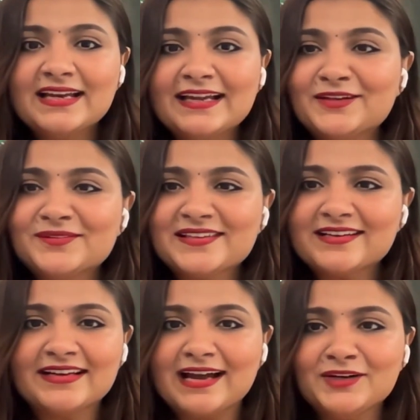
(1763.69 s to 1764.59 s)
like you
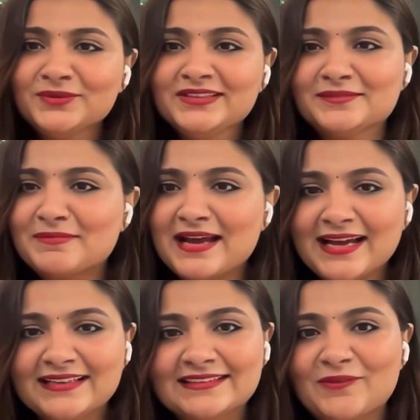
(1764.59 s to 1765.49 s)
said, like, I don't need a
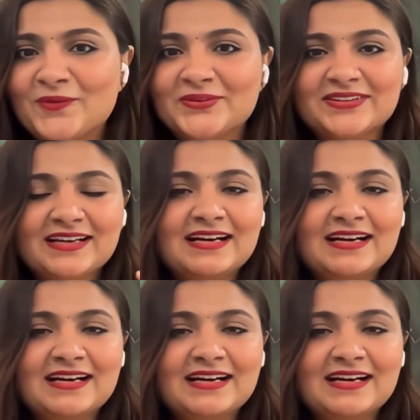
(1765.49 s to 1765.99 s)
man, or